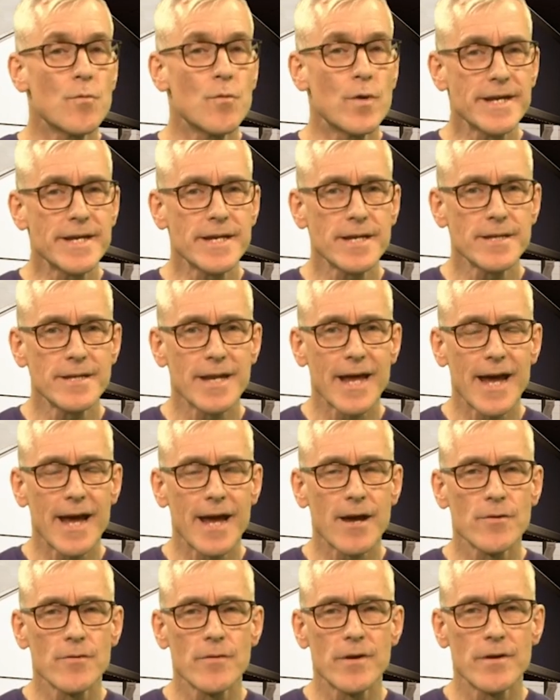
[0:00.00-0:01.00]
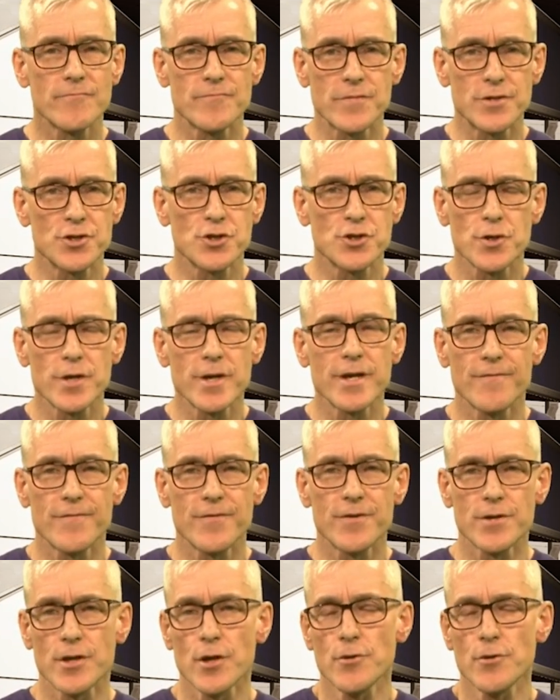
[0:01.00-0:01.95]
we can now retrieve the